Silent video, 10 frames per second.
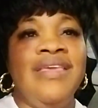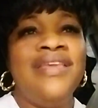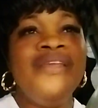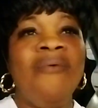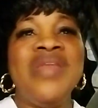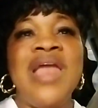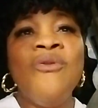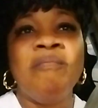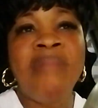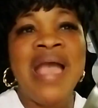You know, when I
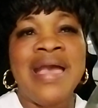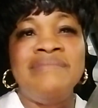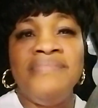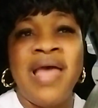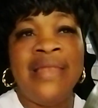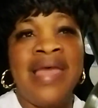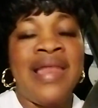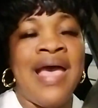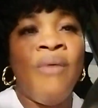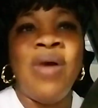look back
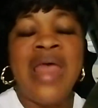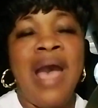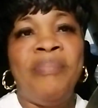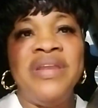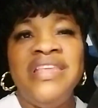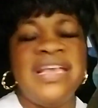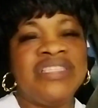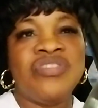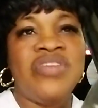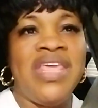at what happened
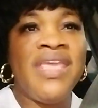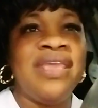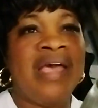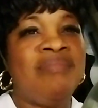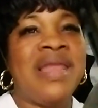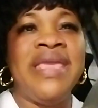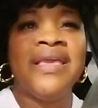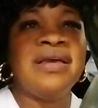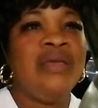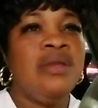yesterday, I'm like,
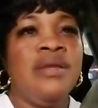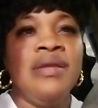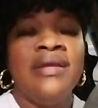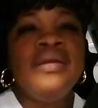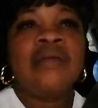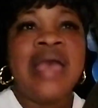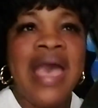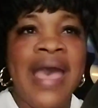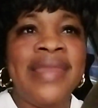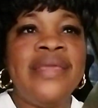
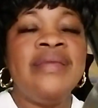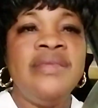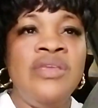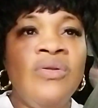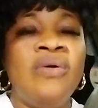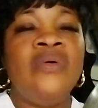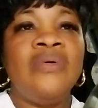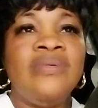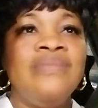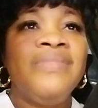God, you know,
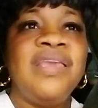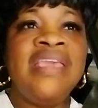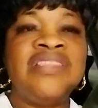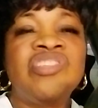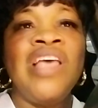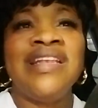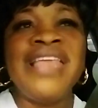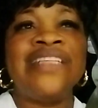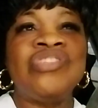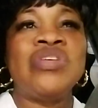
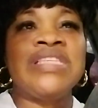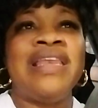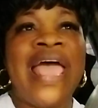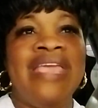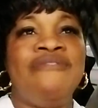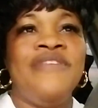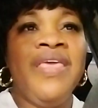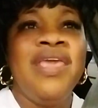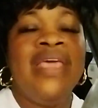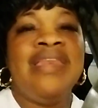that's just life.
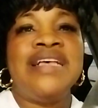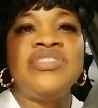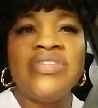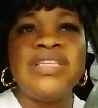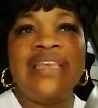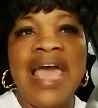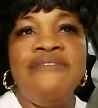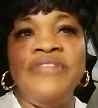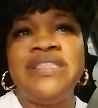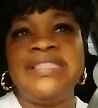That's just
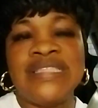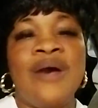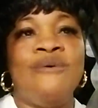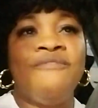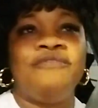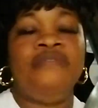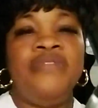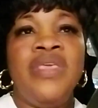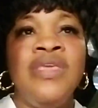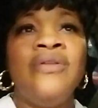life itself.
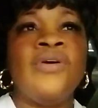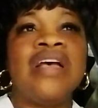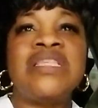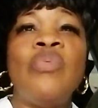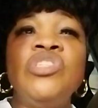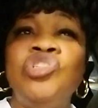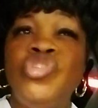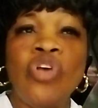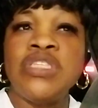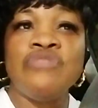You know, because I was
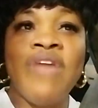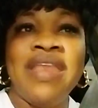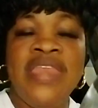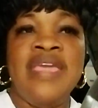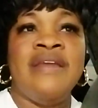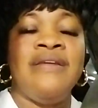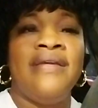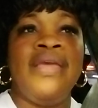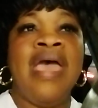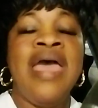just right there
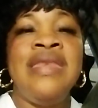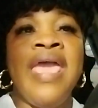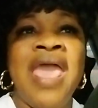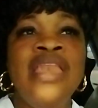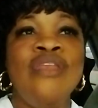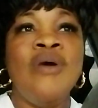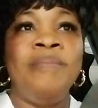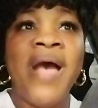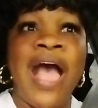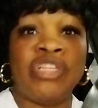and they ended up
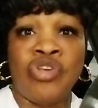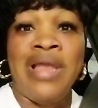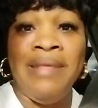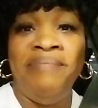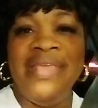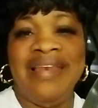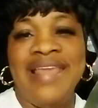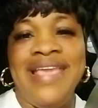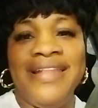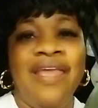actually being
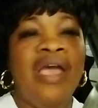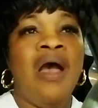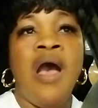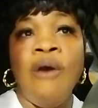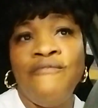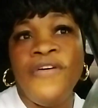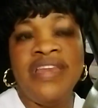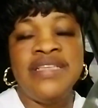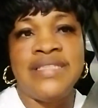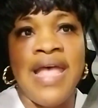late. How
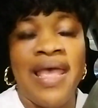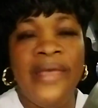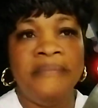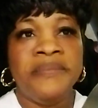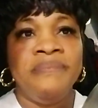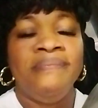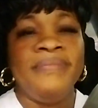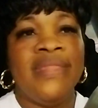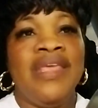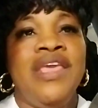funny is that?
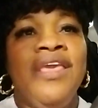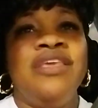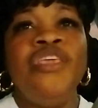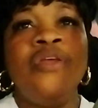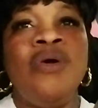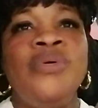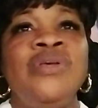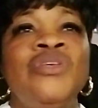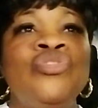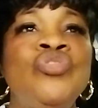You know,
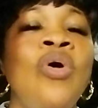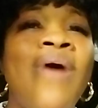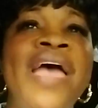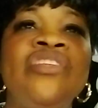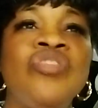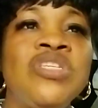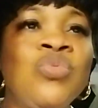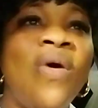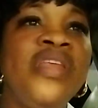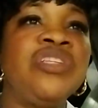so I
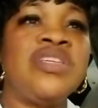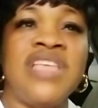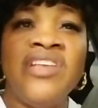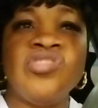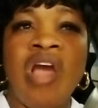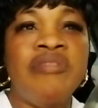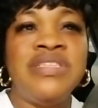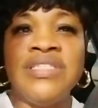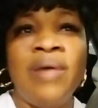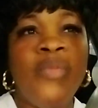just want to just
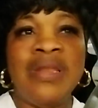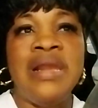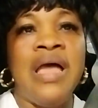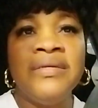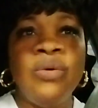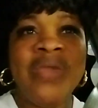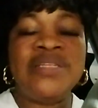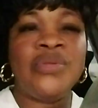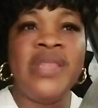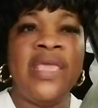encourage someone along the way
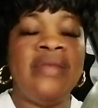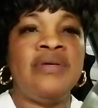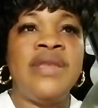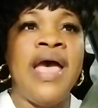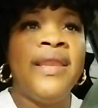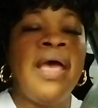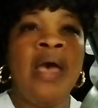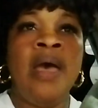today, you know, that